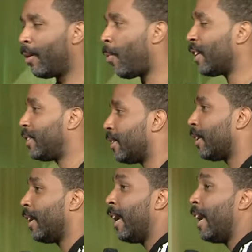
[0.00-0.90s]
Watch
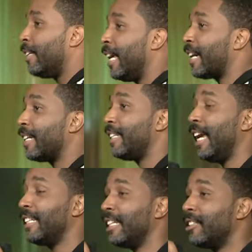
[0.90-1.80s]
this. They're
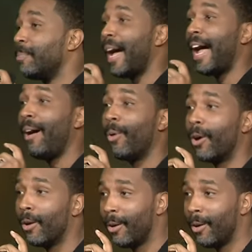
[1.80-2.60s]
connected to power,